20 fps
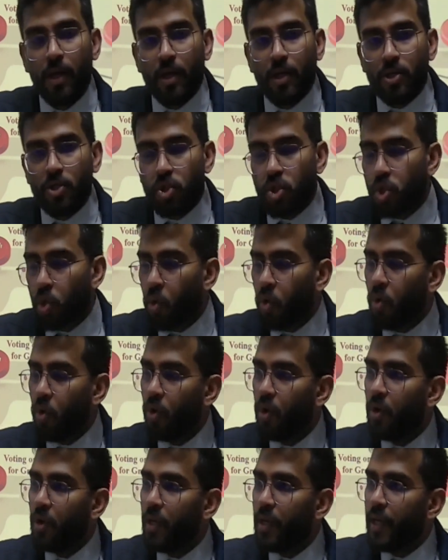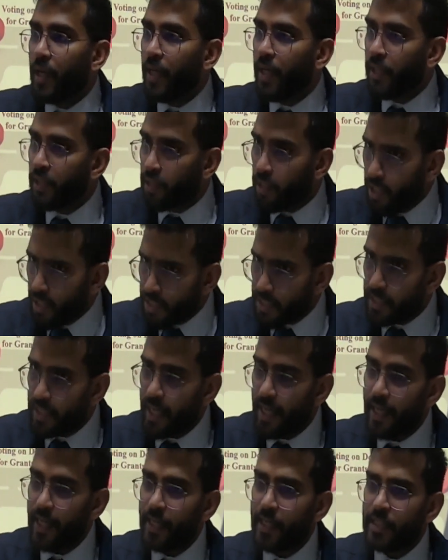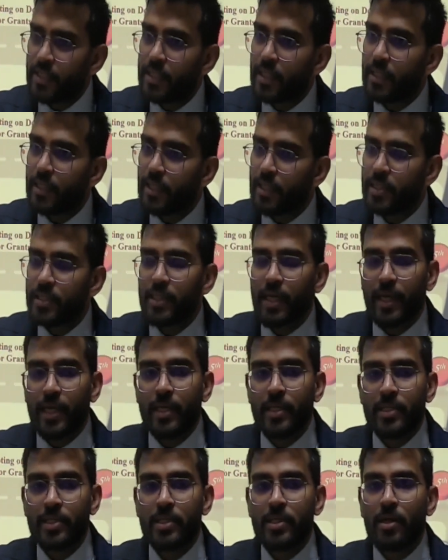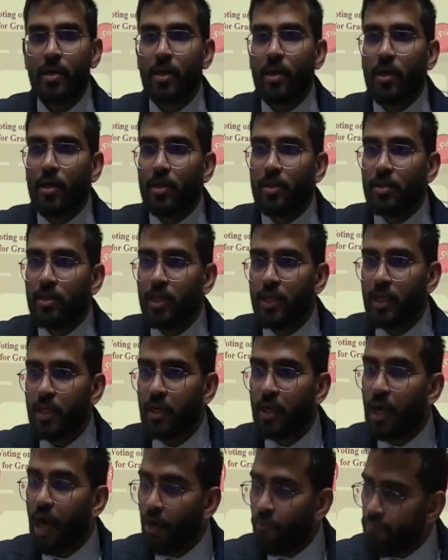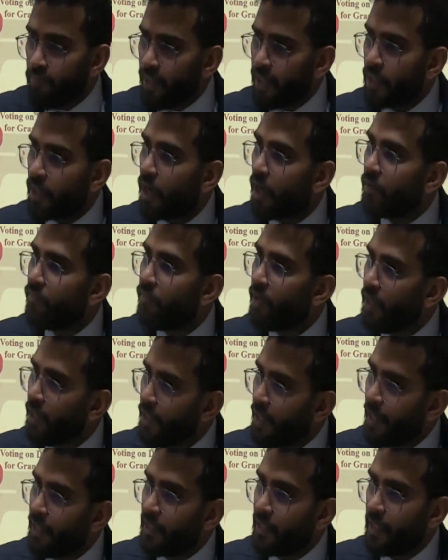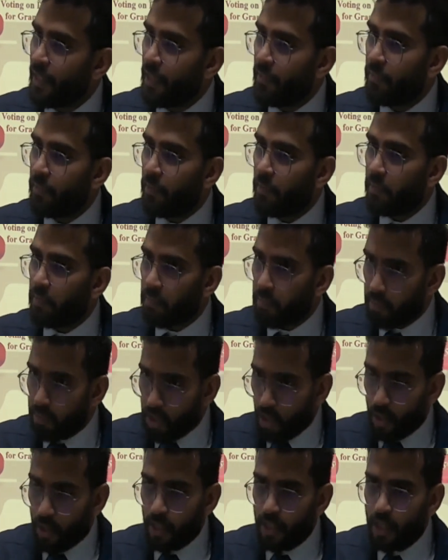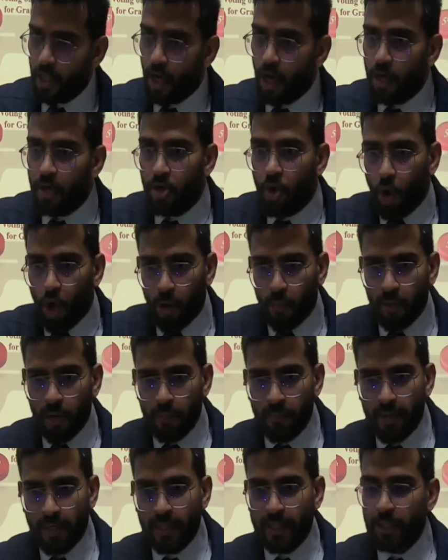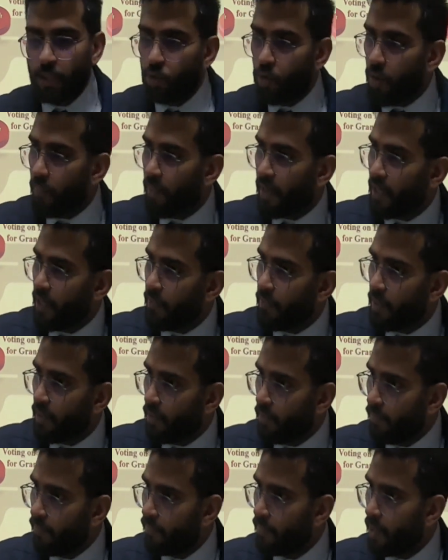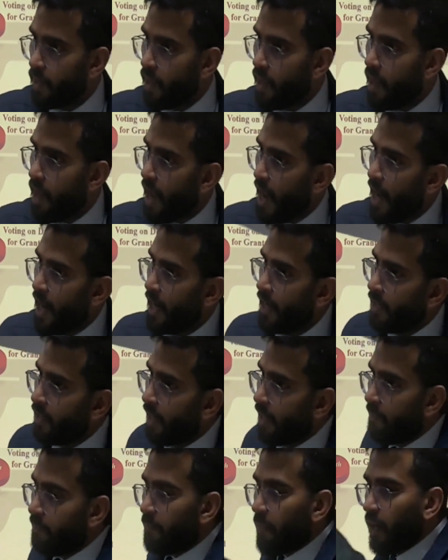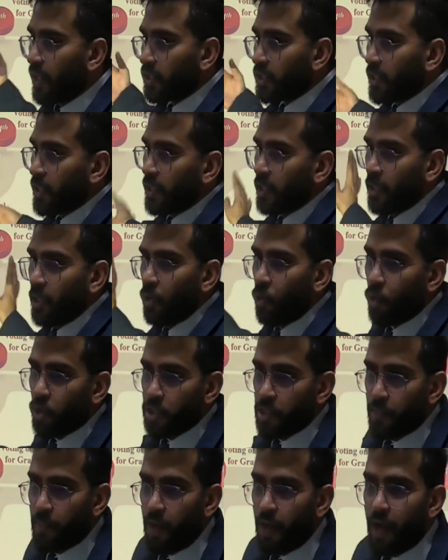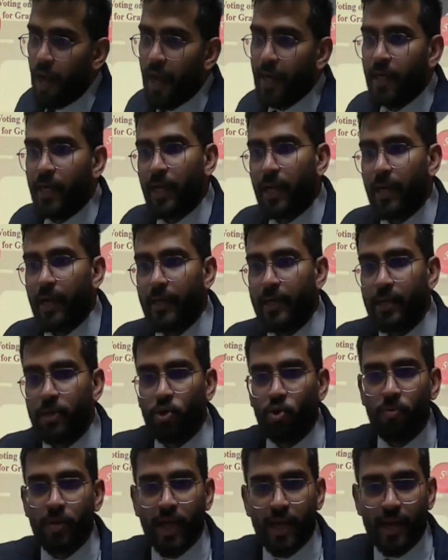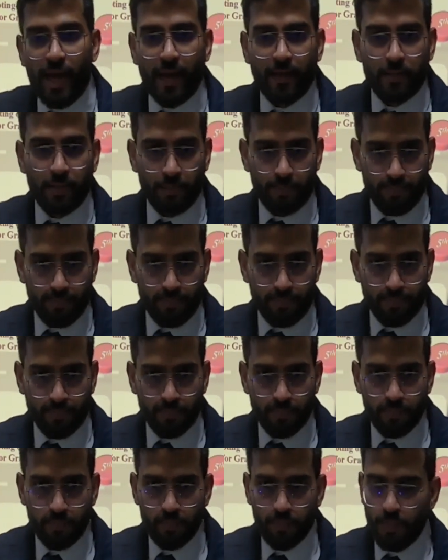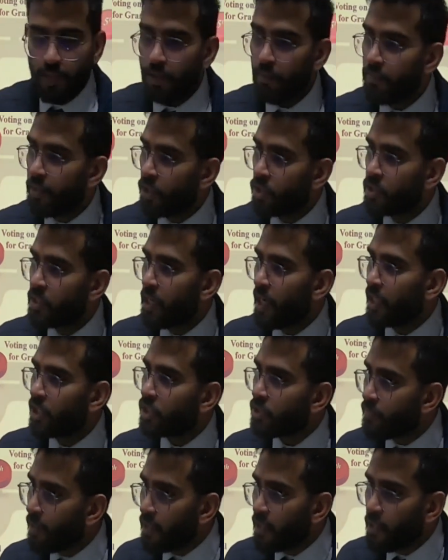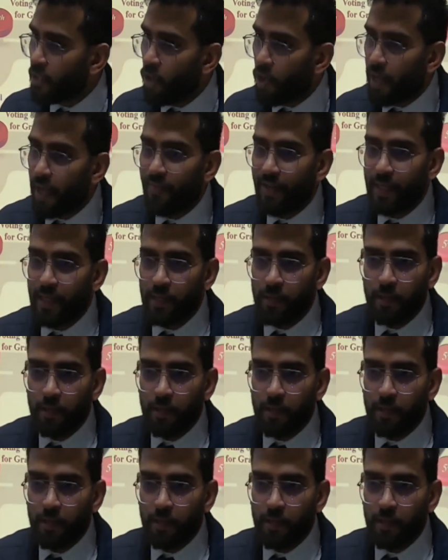So in this case, the government conveniently turned a normal bill into a money bill and passed it in the Lok Sabha and declared it to be an act, because the Rajya Sabha did not have any